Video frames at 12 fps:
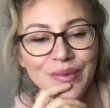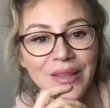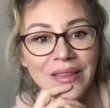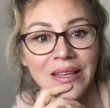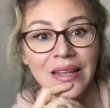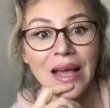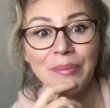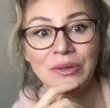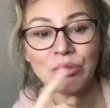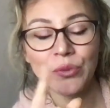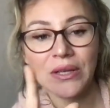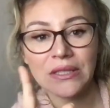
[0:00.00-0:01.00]
That
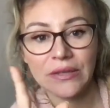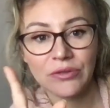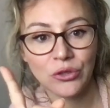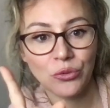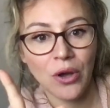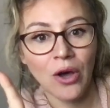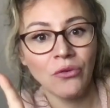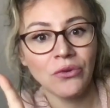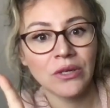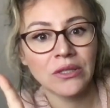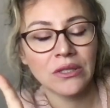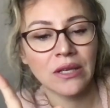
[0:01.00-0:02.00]
happens once every 12
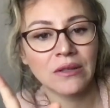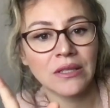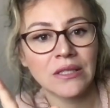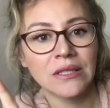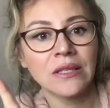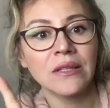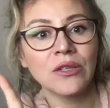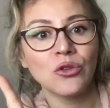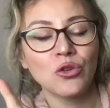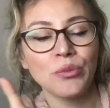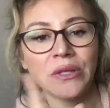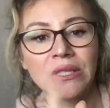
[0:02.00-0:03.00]
years, that the sun and
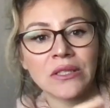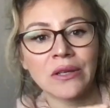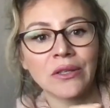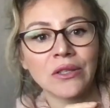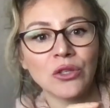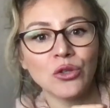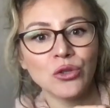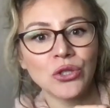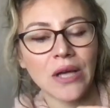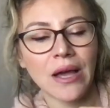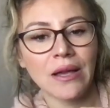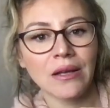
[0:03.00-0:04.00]
Jupiter start a new
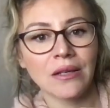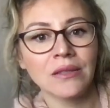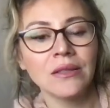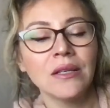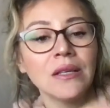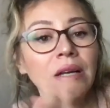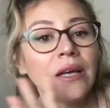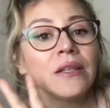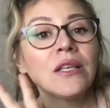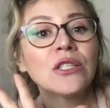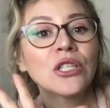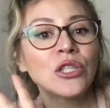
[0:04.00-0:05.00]
cycle. And
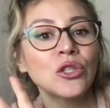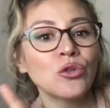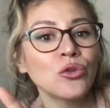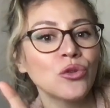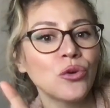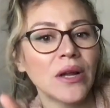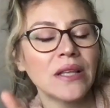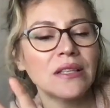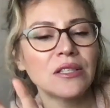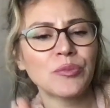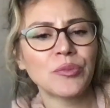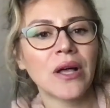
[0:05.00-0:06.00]
these are the two
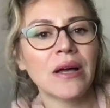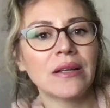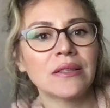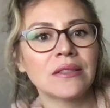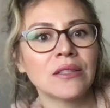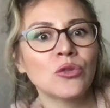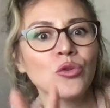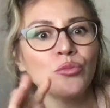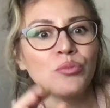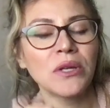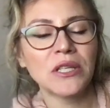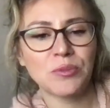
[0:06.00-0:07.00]
greatest planets, the two
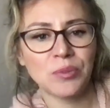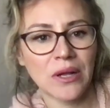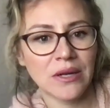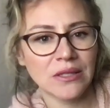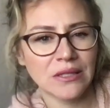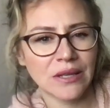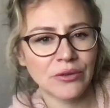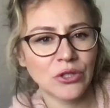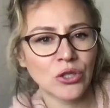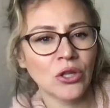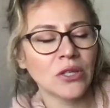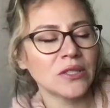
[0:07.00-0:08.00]
biggest planets in our
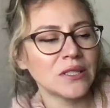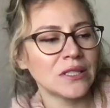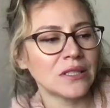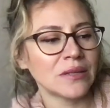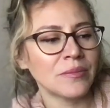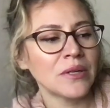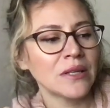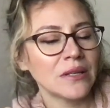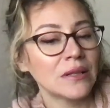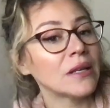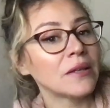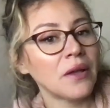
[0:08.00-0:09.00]
solar system.
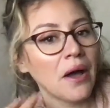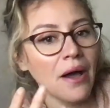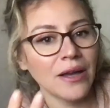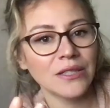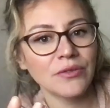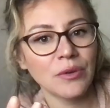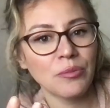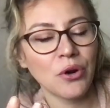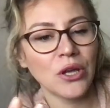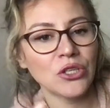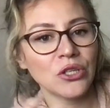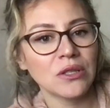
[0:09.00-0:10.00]
They're the highest
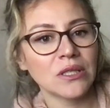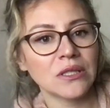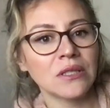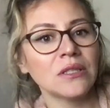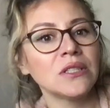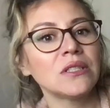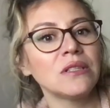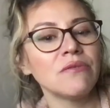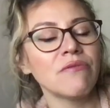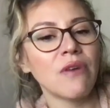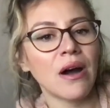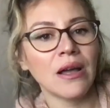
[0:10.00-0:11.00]
vibration. The sun is
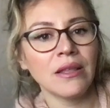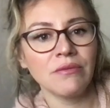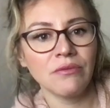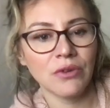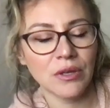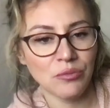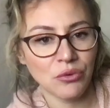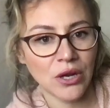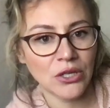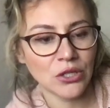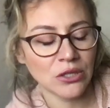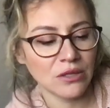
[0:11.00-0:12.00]
divine
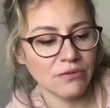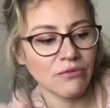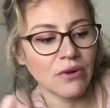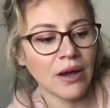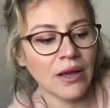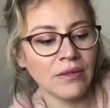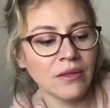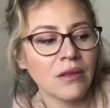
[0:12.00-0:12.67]
vibration, divine